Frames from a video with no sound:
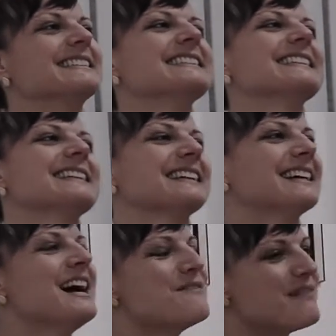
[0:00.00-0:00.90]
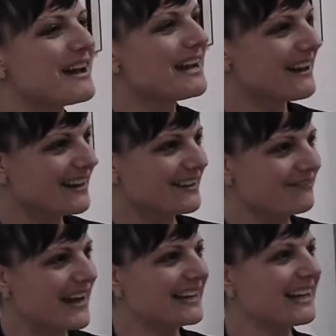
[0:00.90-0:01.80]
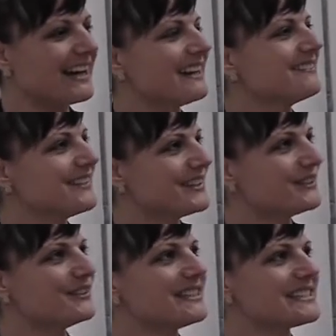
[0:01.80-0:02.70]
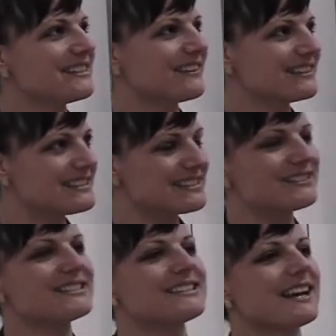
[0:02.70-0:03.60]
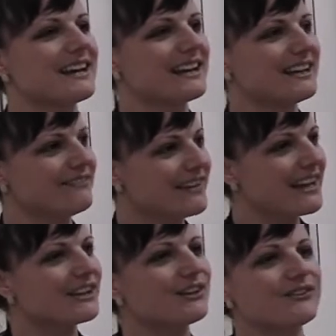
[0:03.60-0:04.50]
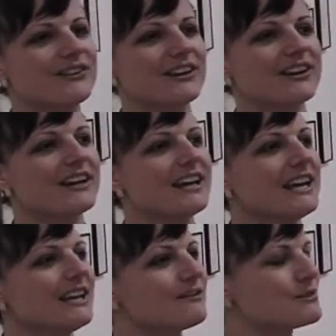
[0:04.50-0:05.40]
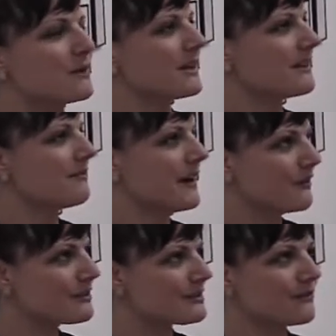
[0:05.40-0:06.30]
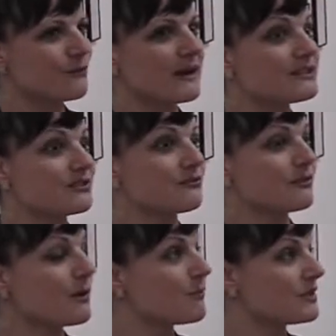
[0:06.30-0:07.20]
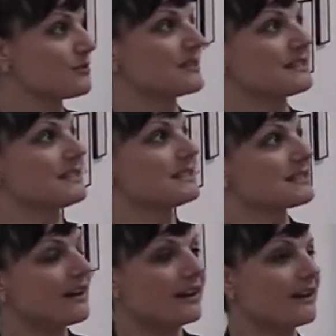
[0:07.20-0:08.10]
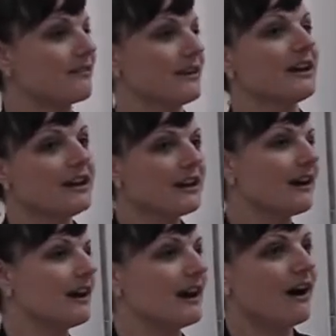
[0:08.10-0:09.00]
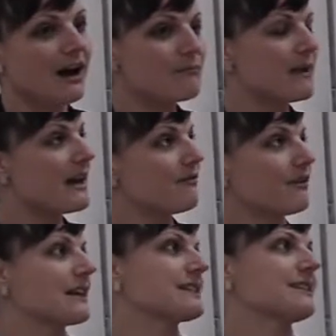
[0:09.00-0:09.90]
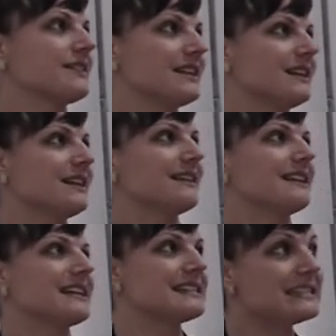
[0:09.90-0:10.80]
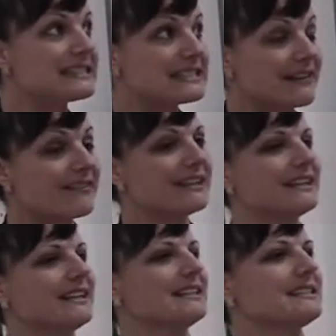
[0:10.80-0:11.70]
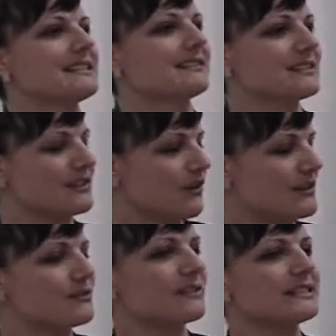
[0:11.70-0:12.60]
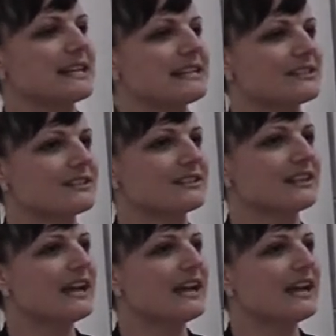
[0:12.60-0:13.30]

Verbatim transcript: by Eric Metcalfe, who is an artist who's uh, in Vancouver. He was one of the founders of the Western Front, which was this kind of uh, hotbed for activity in the 1970s. It's an artist-run center,